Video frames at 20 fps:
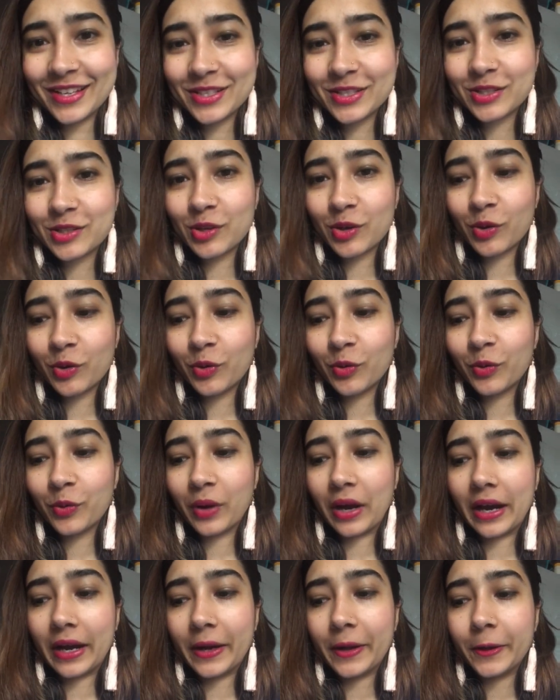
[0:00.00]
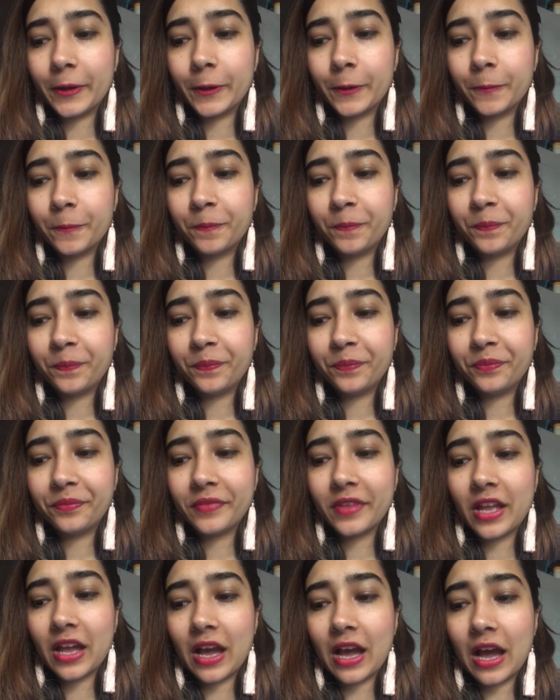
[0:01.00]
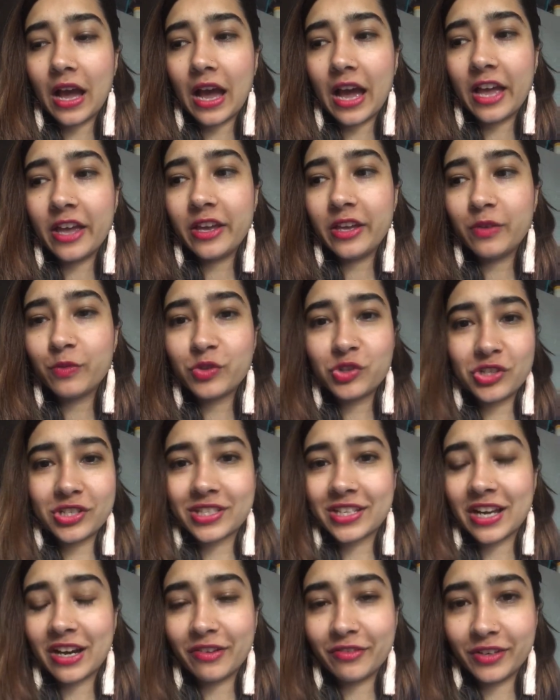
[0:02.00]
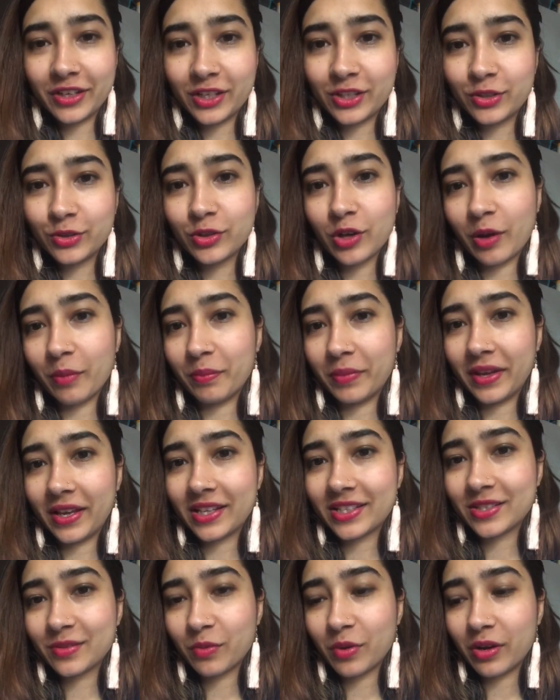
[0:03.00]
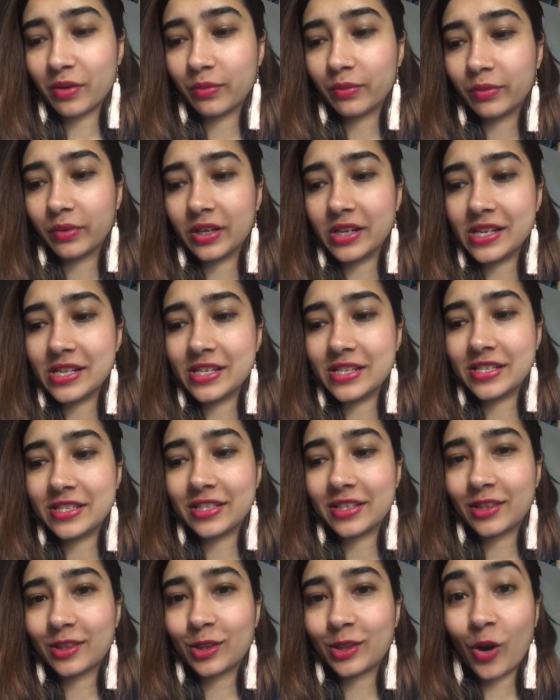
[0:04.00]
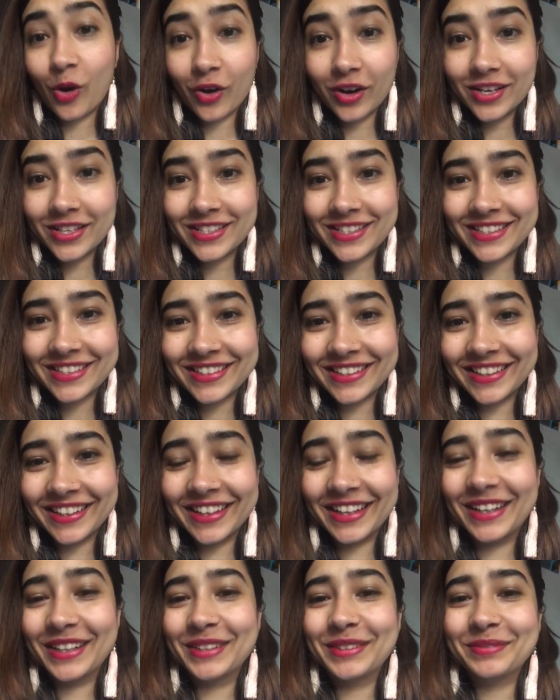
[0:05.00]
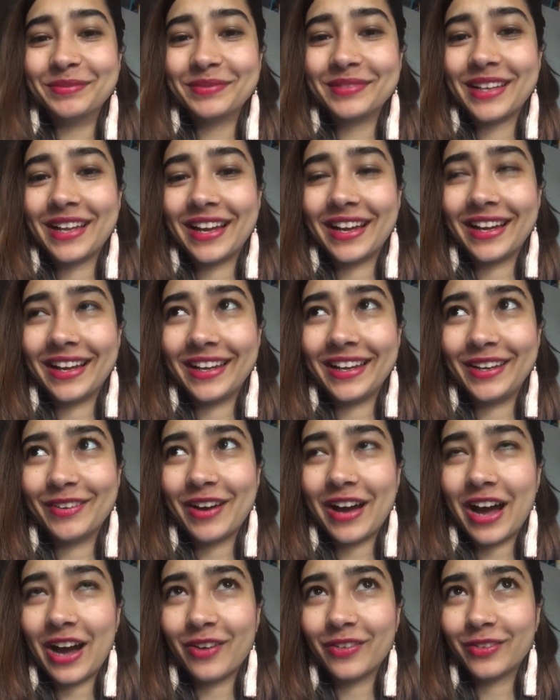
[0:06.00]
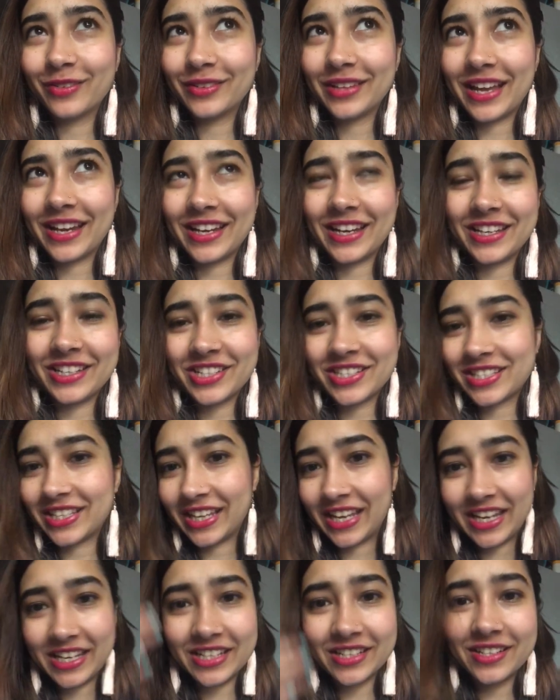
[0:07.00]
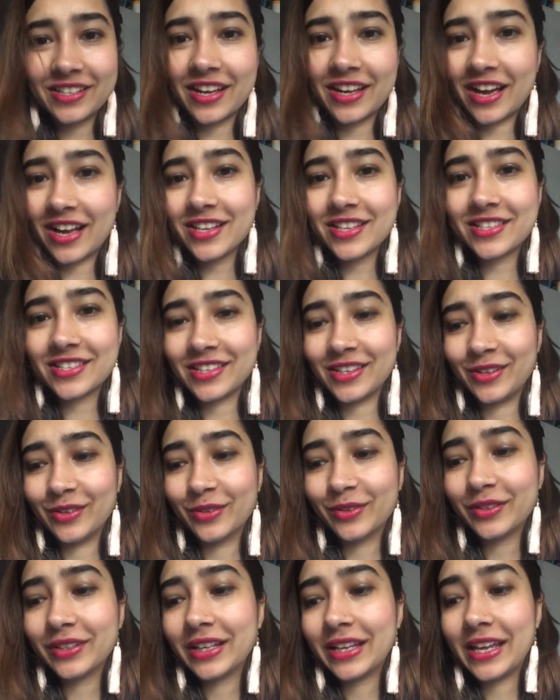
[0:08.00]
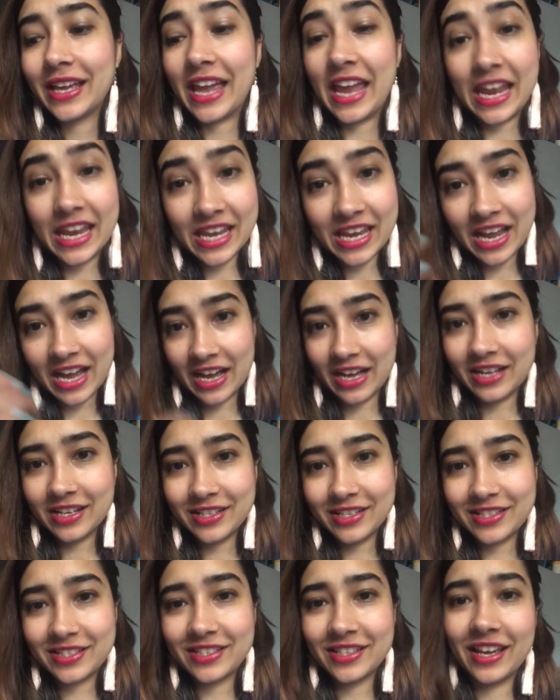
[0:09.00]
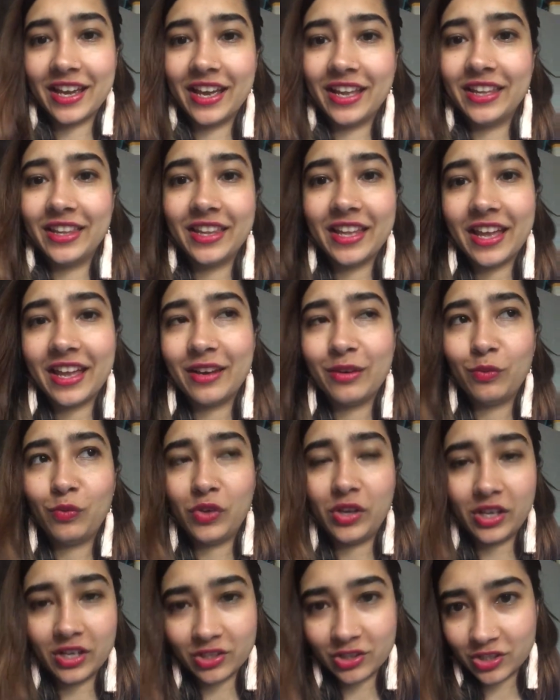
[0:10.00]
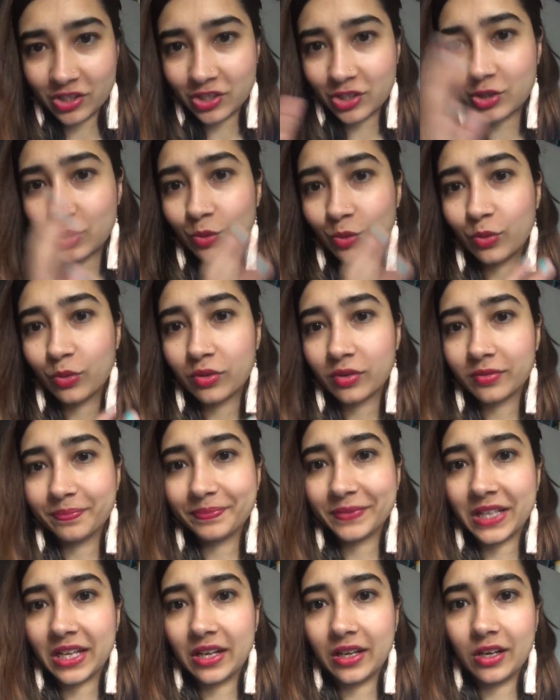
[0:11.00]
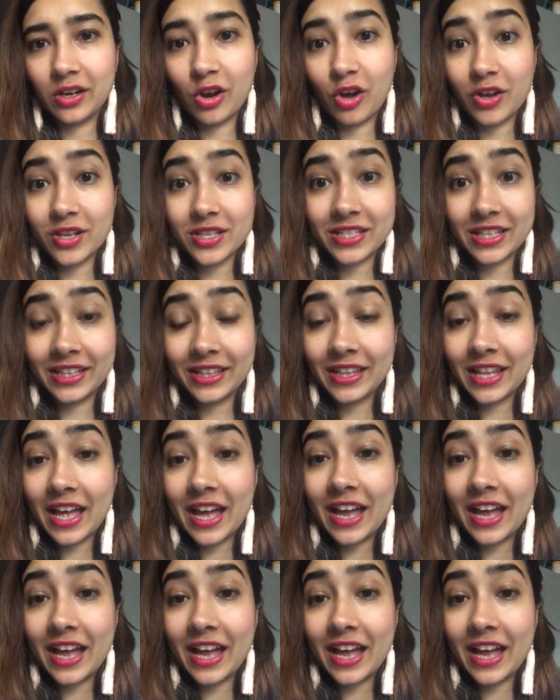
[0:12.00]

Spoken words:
So I was just covering two topics. One was thoughts, how that just hidden us, in us, and then we are just so lost in